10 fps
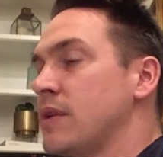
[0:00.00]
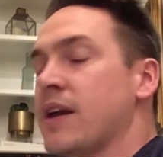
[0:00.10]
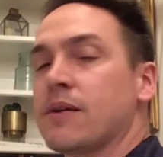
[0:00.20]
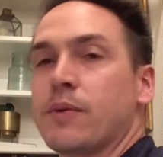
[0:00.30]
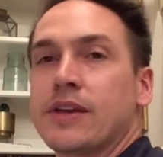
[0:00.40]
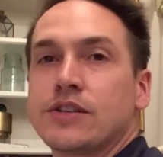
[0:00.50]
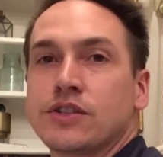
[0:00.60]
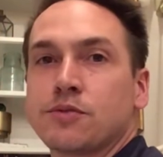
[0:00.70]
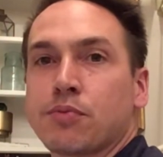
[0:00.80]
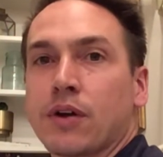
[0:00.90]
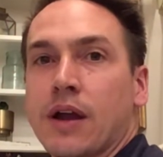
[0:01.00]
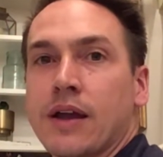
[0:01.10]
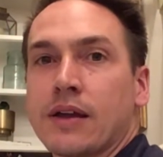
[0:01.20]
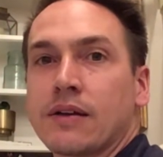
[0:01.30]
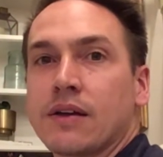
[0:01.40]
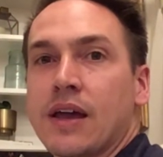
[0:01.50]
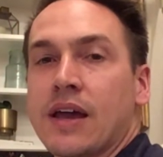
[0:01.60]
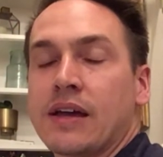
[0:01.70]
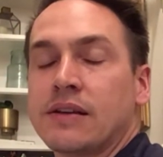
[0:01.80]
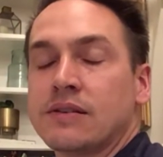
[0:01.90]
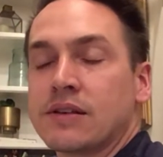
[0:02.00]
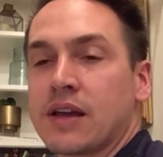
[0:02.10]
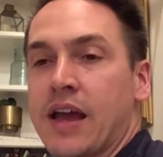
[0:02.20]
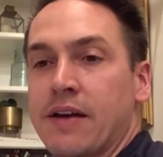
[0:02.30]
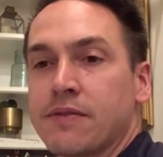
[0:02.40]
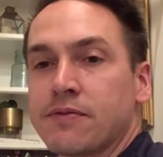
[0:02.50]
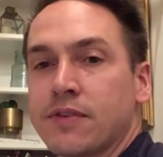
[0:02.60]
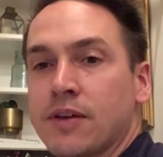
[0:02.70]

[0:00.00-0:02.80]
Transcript: yeah, we can just pray and have